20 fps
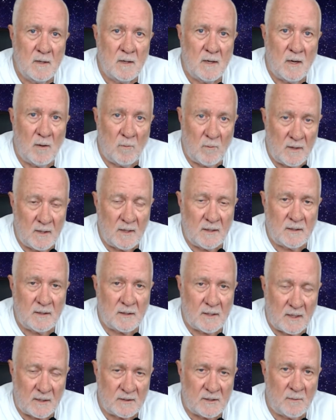and we need to
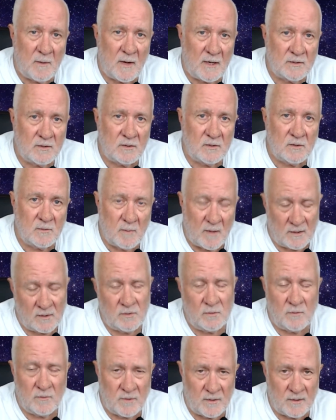take some action to make
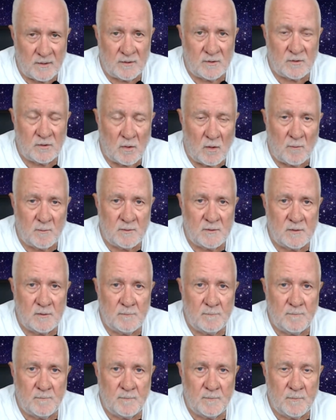sure that it stops.
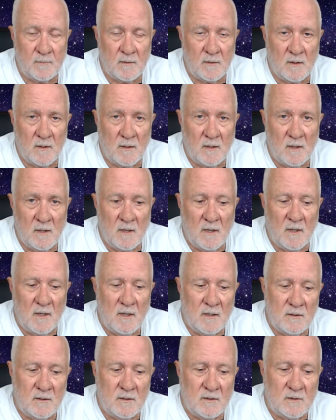
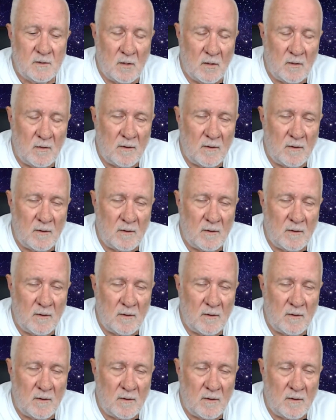So